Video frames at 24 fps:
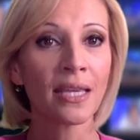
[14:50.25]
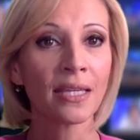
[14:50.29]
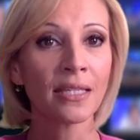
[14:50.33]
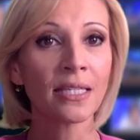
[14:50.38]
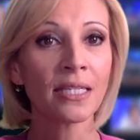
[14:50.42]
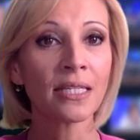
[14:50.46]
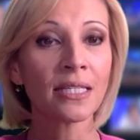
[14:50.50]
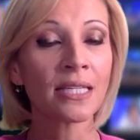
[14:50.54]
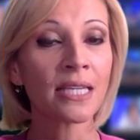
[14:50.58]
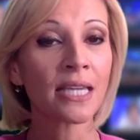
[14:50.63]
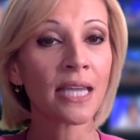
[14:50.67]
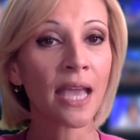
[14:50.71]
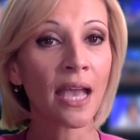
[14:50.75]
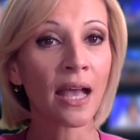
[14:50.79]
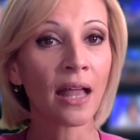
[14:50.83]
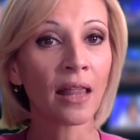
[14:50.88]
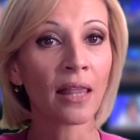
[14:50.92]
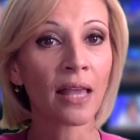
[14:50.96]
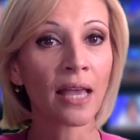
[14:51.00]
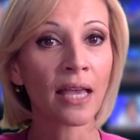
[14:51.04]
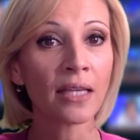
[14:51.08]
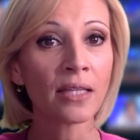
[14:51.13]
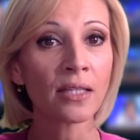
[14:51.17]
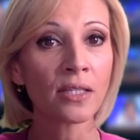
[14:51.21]

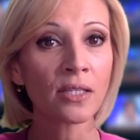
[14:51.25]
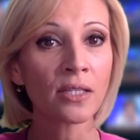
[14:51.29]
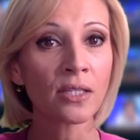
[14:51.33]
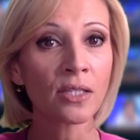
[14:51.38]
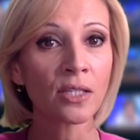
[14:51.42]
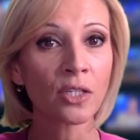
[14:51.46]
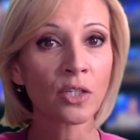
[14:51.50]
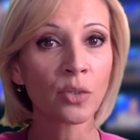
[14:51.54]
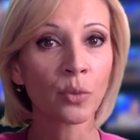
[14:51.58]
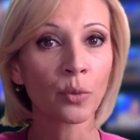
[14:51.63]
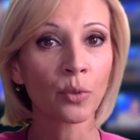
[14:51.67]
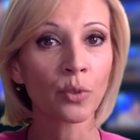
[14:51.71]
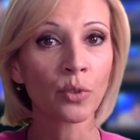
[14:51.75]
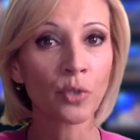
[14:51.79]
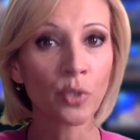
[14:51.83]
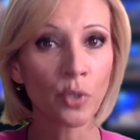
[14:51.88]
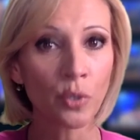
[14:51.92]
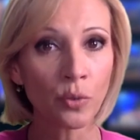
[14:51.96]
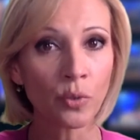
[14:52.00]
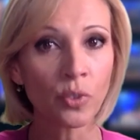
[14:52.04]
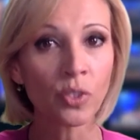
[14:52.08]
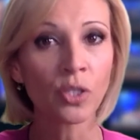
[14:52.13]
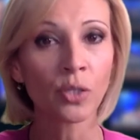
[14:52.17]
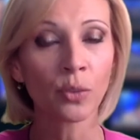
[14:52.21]
DTLS to
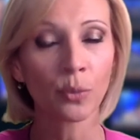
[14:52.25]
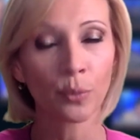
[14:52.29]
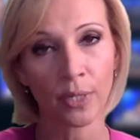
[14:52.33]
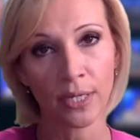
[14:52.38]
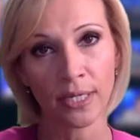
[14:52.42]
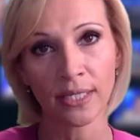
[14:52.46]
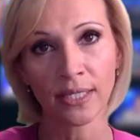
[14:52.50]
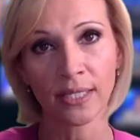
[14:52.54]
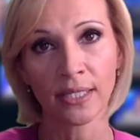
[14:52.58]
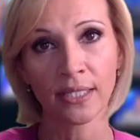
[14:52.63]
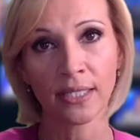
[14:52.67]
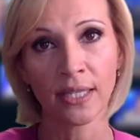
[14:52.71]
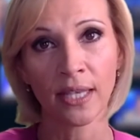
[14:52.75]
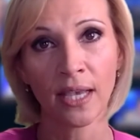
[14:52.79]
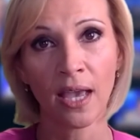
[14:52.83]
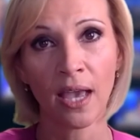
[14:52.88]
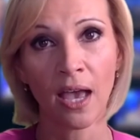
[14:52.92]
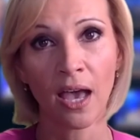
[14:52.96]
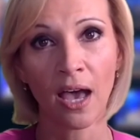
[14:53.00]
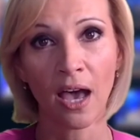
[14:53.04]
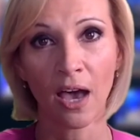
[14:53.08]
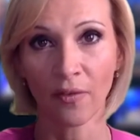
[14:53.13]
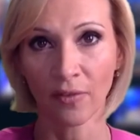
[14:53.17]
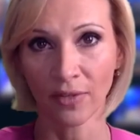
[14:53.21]
reduce the risks
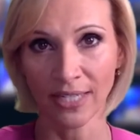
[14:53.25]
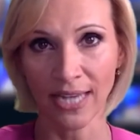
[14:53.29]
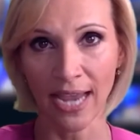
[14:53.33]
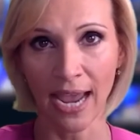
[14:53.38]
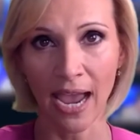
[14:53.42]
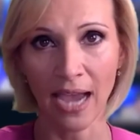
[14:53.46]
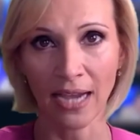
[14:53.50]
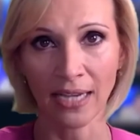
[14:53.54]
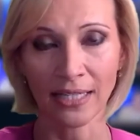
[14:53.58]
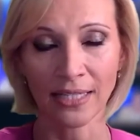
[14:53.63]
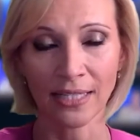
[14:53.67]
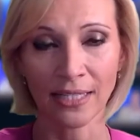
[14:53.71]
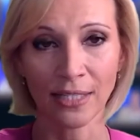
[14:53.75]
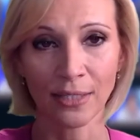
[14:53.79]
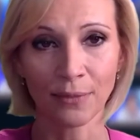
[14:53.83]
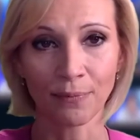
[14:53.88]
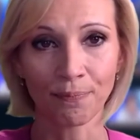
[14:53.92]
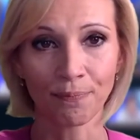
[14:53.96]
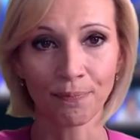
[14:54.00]
of attacks.